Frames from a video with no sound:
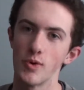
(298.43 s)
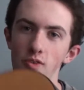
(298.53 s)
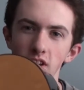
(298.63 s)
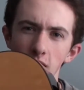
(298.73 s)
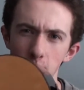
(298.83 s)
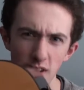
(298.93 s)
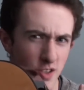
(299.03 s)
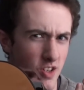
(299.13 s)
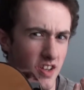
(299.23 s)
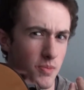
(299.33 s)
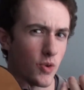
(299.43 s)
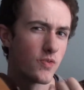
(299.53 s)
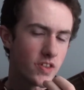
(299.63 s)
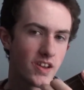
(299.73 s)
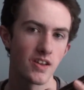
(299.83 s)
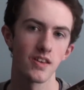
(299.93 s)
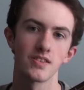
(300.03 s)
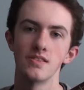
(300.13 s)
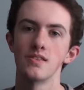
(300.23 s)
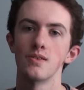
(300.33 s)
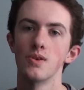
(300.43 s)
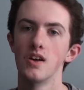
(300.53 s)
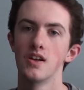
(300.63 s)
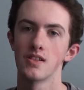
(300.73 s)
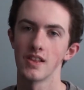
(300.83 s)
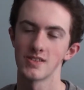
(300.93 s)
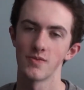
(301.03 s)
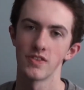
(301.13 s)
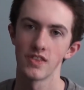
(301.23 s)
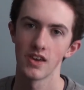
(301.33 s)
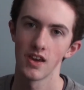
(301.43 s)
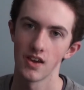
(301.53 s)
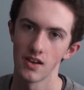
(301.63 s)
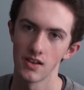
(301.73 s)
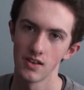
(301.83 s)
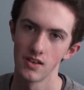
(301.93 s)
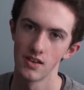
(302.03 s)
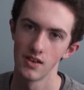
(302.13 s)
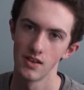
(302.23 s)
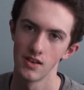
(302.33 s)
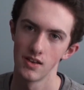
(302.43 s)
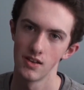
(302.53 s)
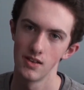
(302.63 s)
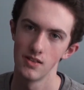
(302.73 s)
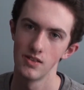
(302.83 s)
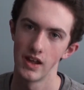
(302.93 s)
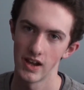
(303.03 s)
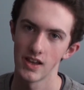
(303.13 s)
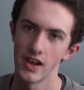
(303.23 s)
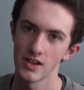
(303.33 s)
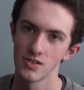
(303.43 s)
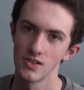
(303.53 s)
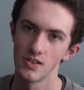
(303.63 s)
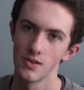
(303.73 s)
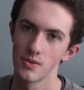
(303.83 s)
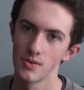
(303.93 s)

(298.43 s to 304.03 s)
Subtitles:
more of an ambition, more of a thing I'd like to do, less of a thing that I can actually do.